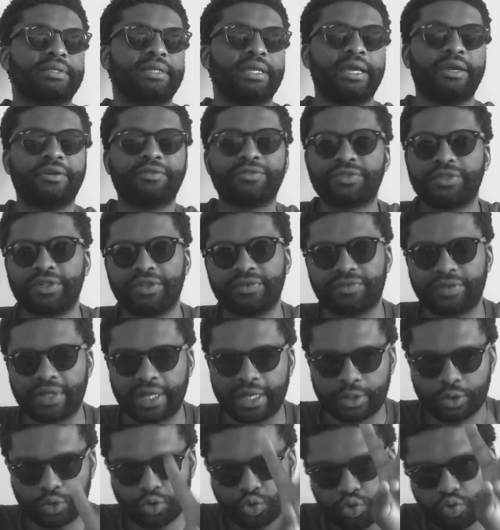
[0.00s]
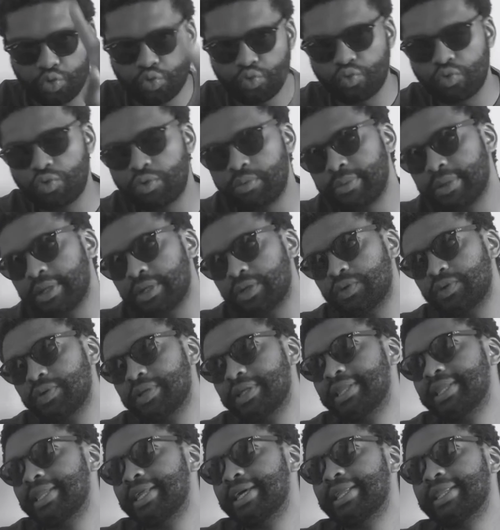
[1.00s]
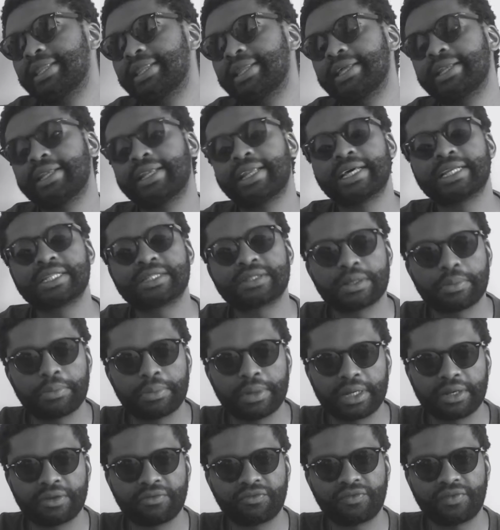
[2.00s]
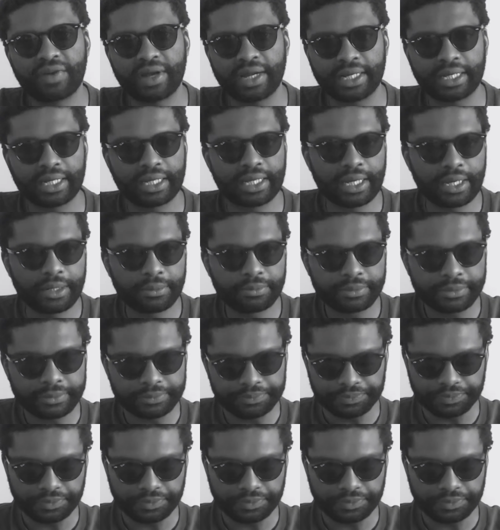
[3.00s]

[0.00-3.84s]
have to have like 2 women doing that, then that's a bit fucked up,